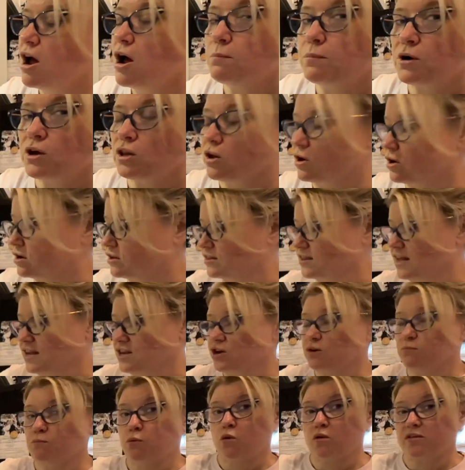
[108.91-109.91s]
But look, then you
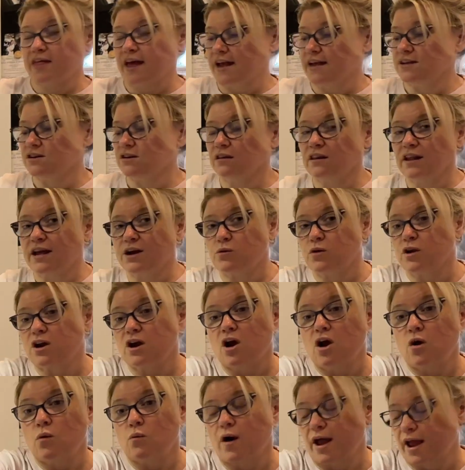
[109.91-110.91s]
can pour that into liquid,
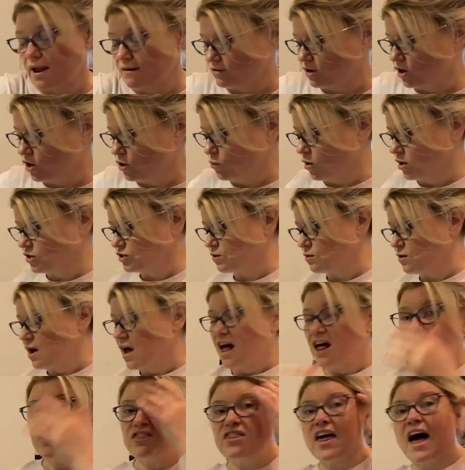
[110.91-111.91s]
whatever you want to.
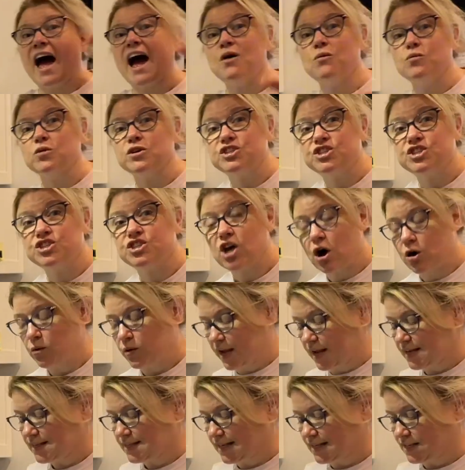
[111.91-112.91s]
That was so
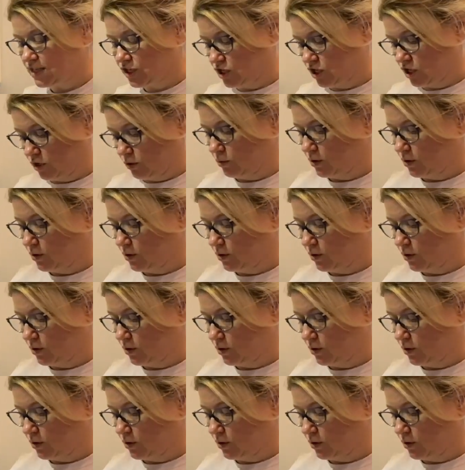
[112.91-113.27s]
easy to do.